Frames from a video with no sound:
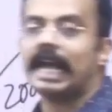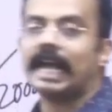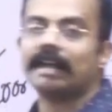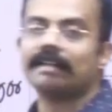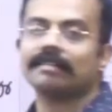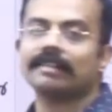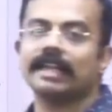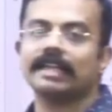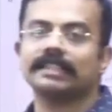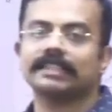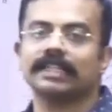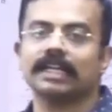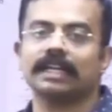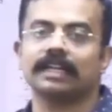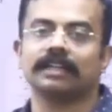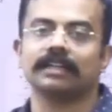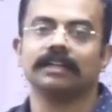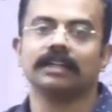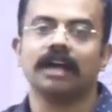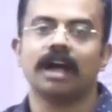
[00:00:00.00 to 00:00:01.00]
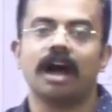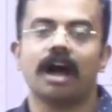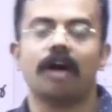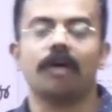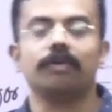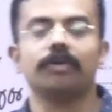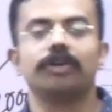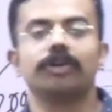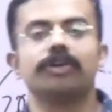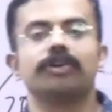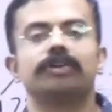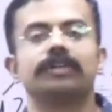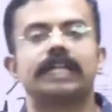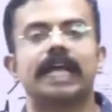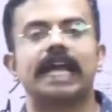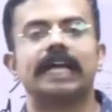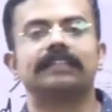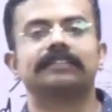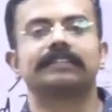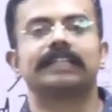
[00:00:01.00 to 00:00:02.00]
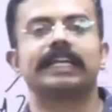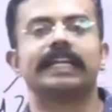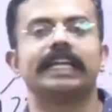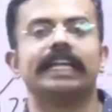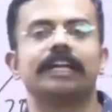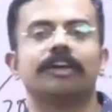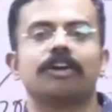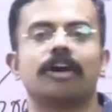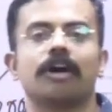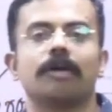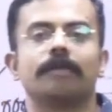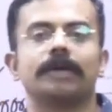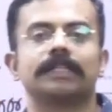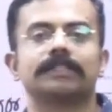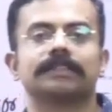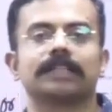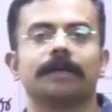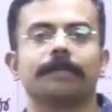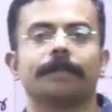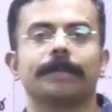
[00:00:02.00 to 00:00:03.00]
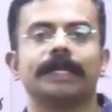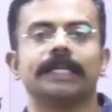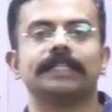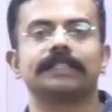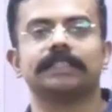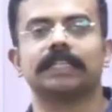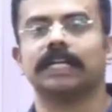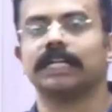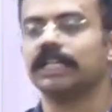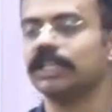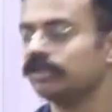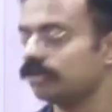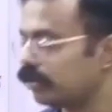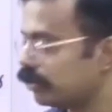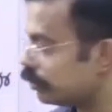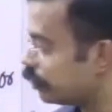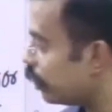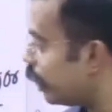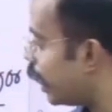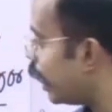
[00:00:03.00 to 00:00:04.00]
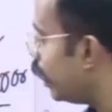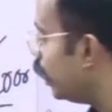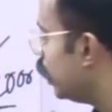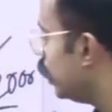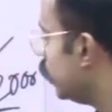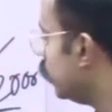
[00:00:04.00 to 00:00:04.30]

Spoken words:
taxation. How do you tax the e-commerce companies? That is also a